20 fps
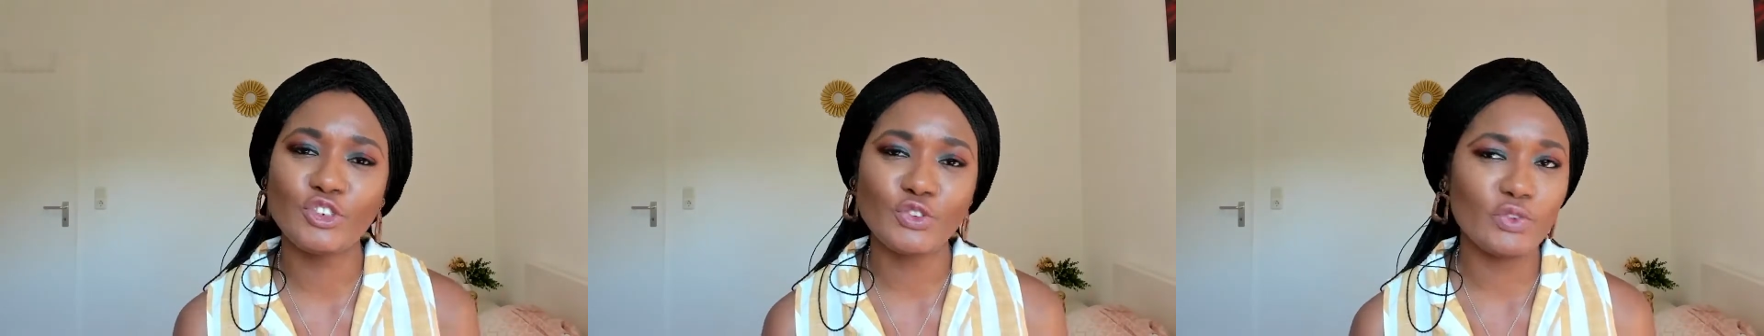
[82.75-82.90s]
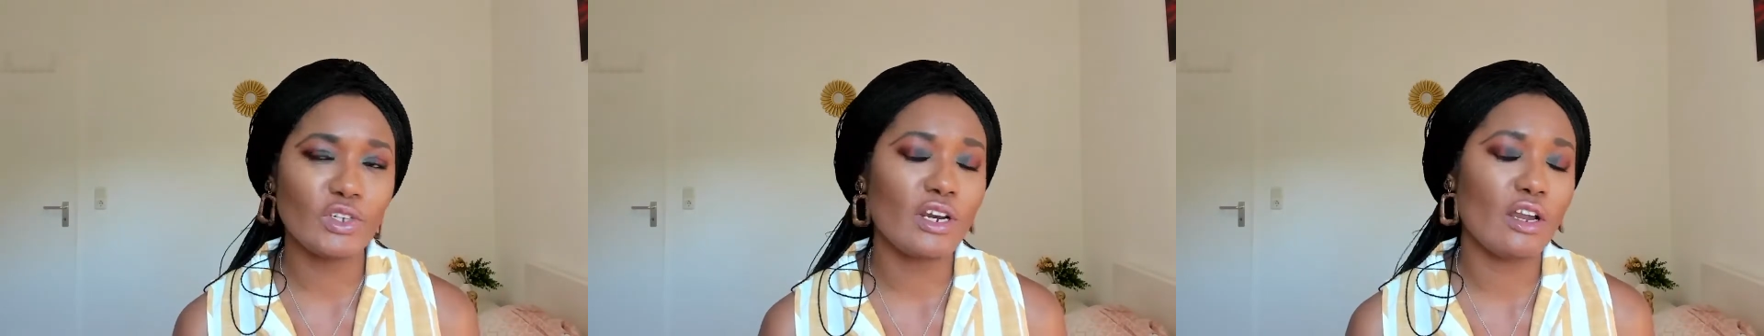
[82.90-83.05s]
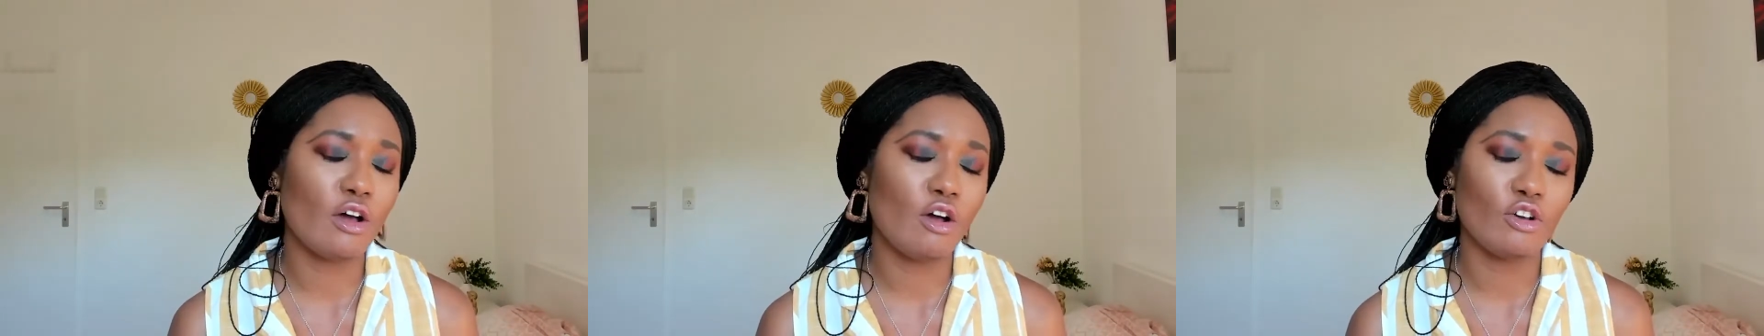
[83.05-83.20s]

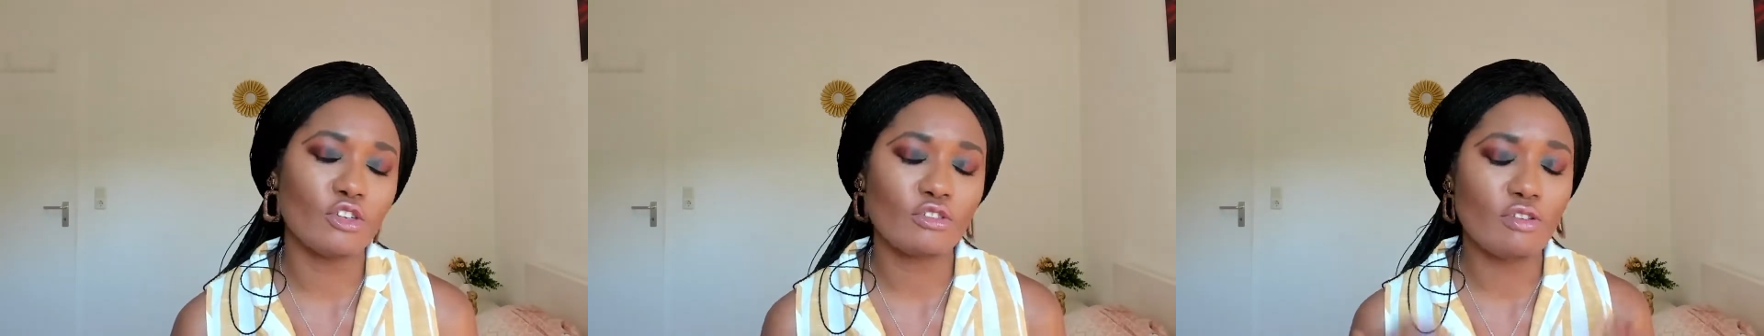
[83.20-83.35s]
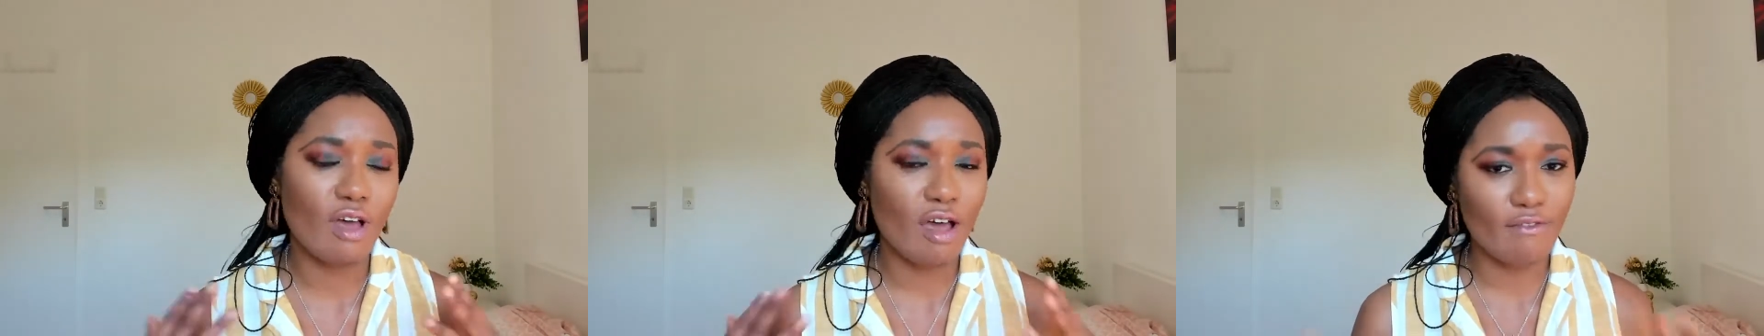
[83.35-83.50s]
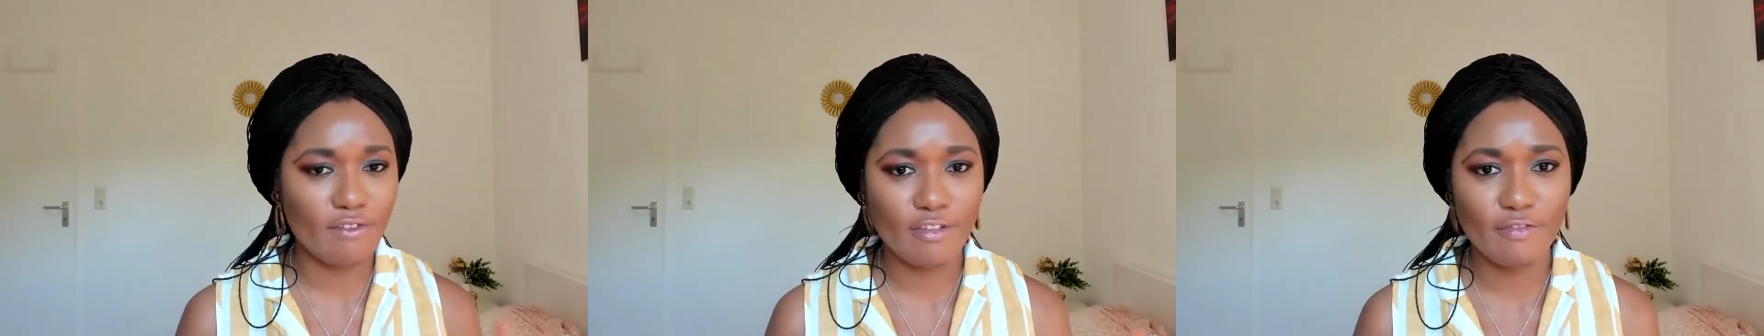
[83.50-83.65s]
children are
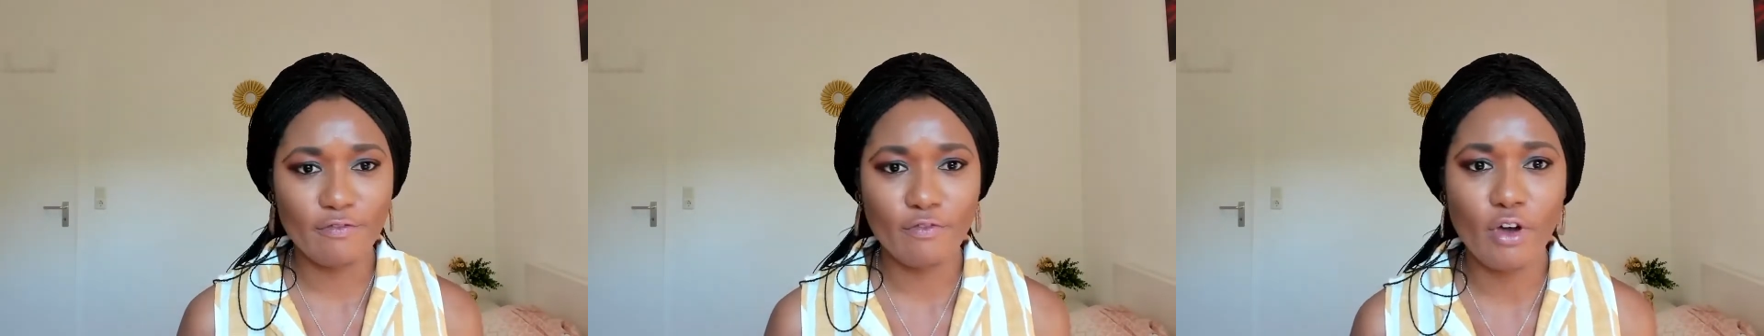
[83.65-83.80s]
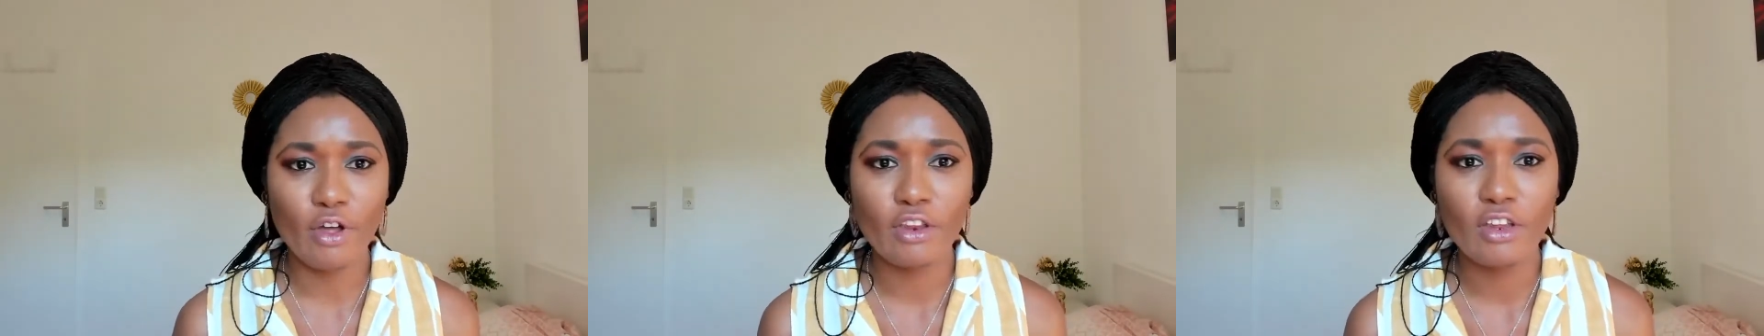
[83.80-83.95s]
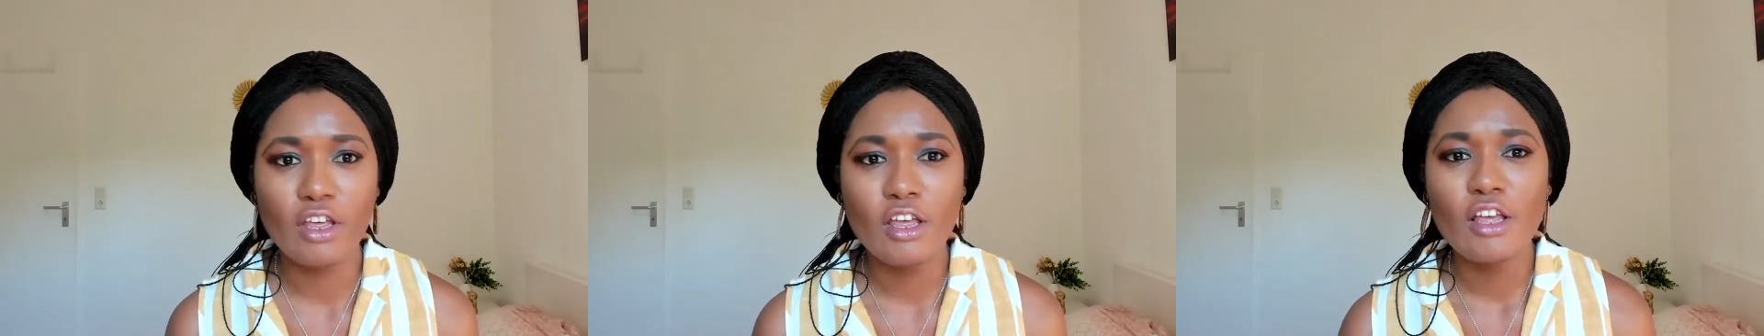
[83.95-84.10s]
also having
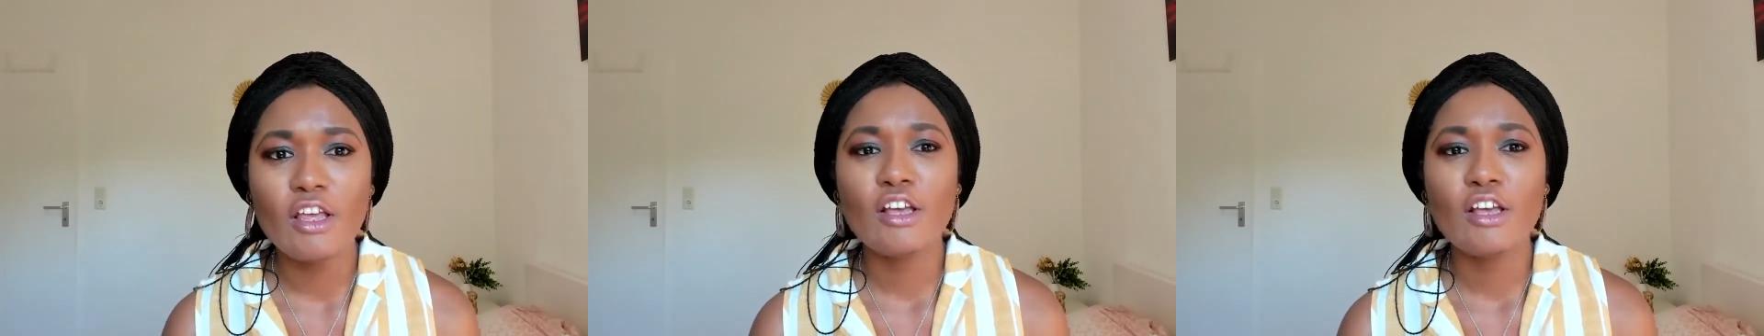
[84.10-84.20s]
fun.